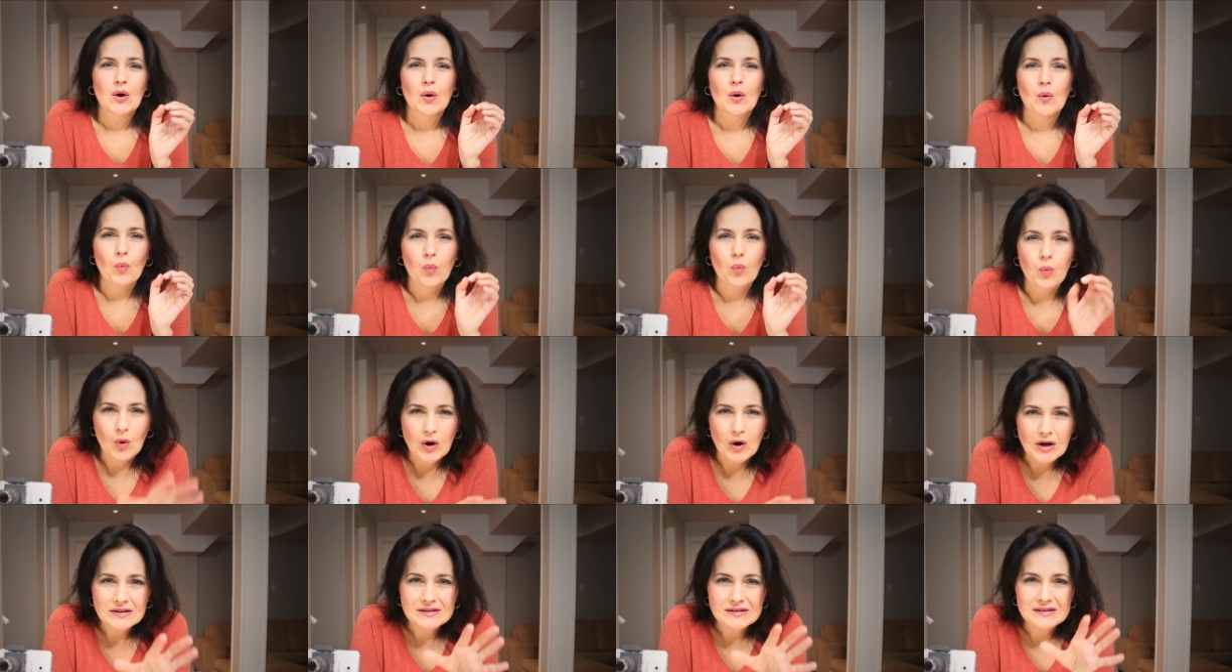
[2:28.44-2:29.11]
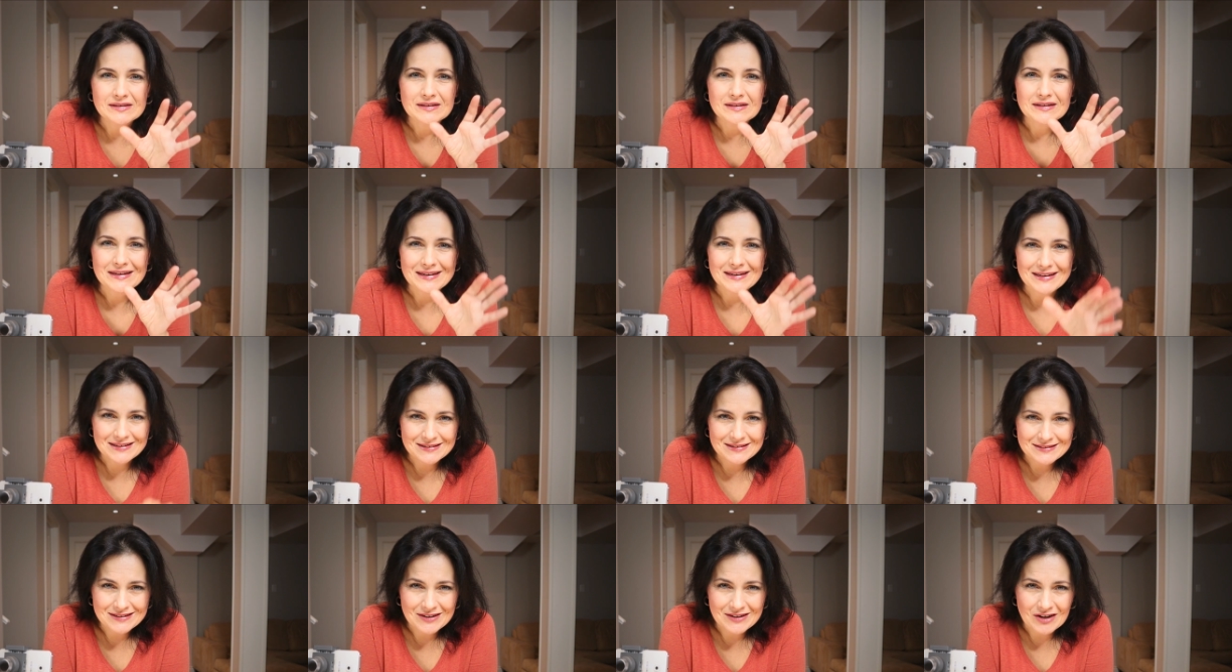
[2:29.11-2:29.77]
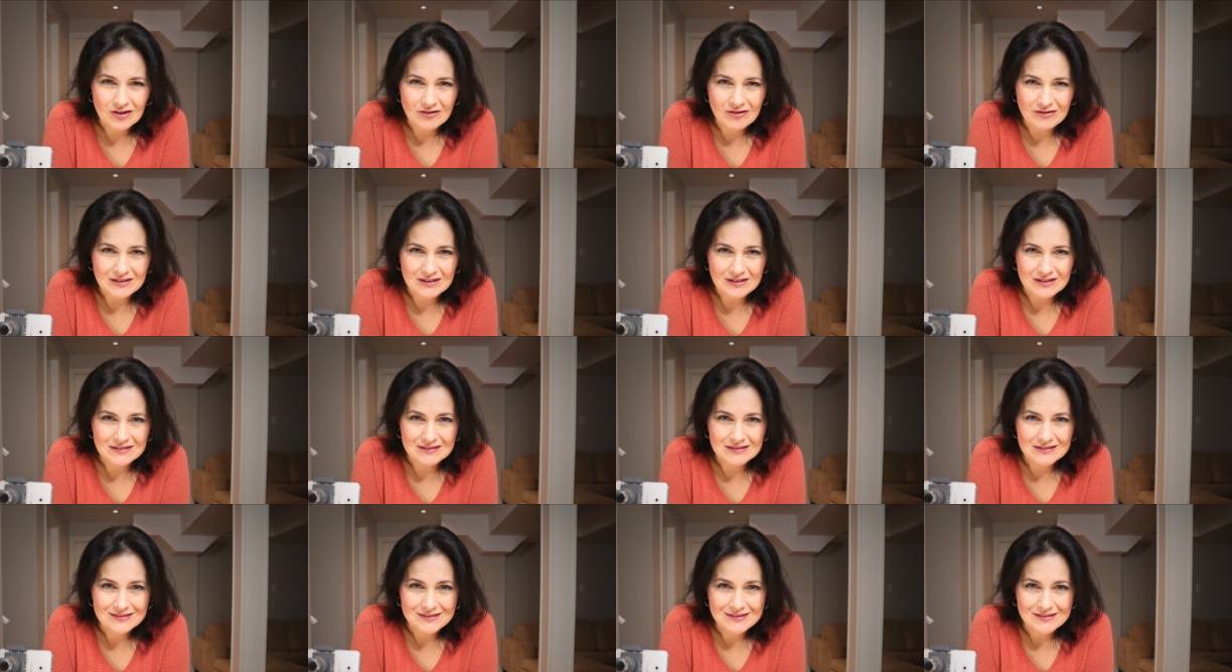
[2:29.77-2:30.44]
what
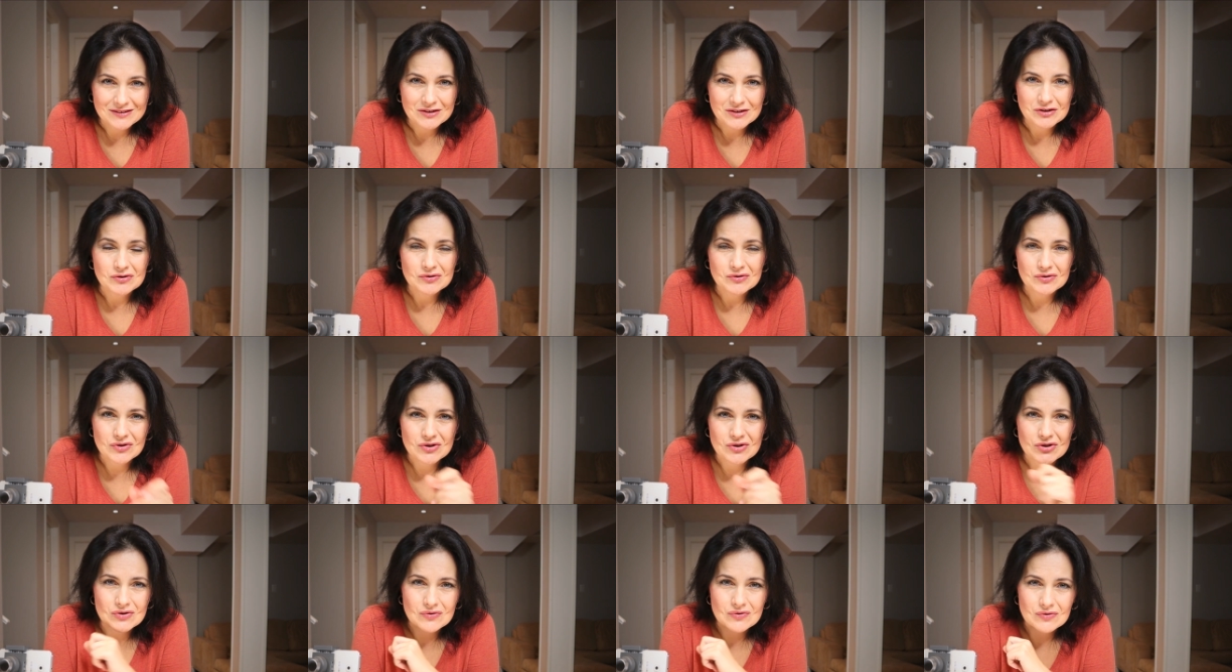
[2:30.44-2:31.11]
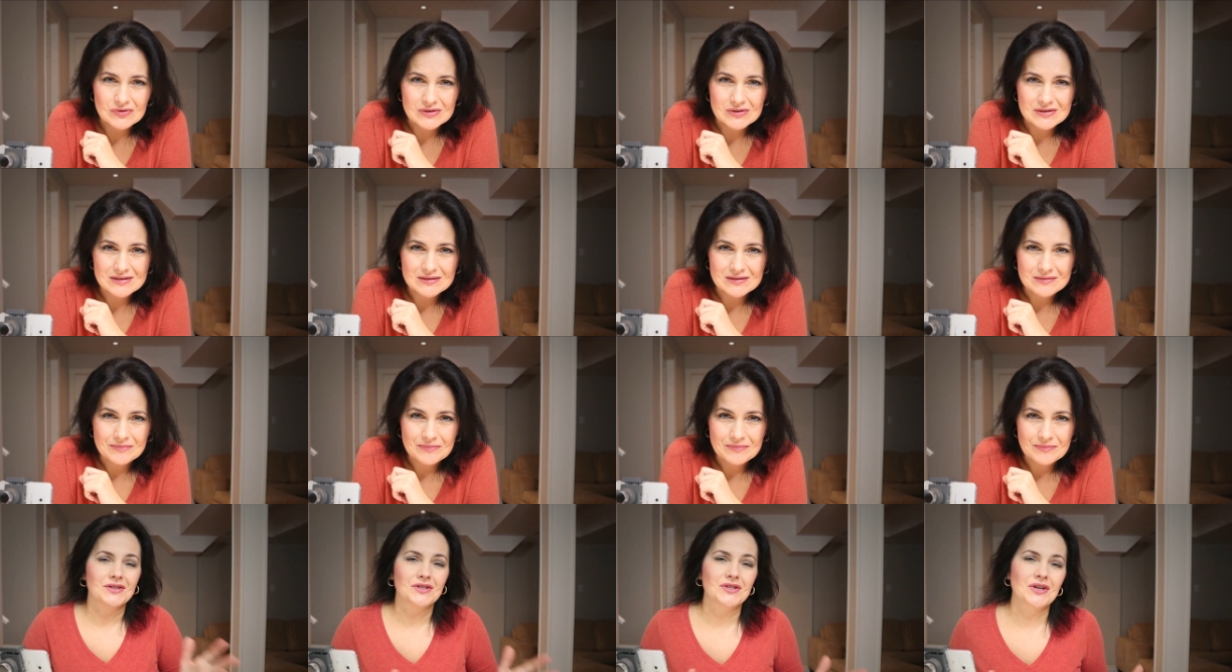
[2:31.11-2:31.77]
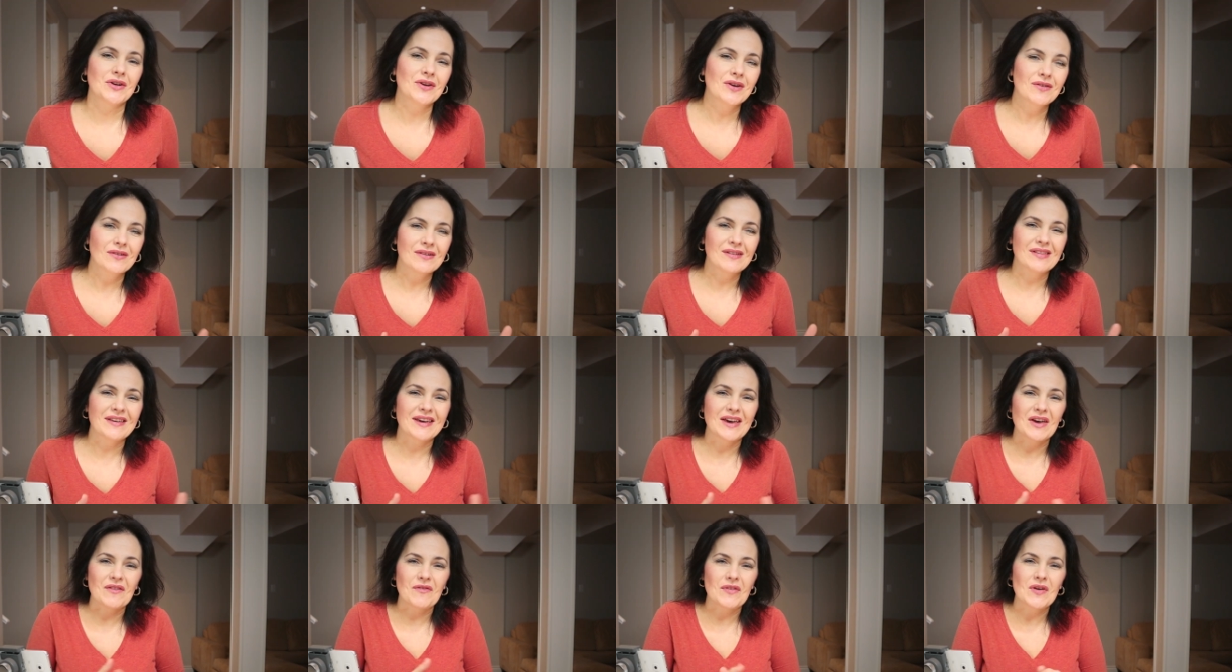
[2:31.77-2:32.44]
interval to choose?
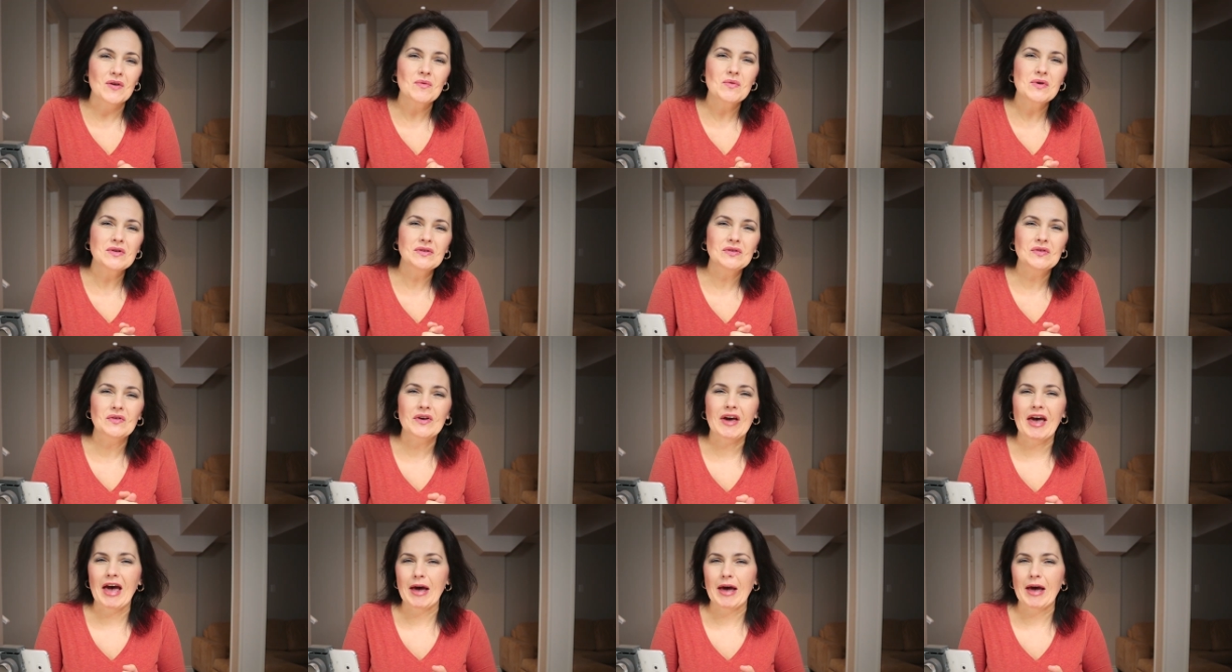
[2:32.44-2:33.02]
Generally, if you want to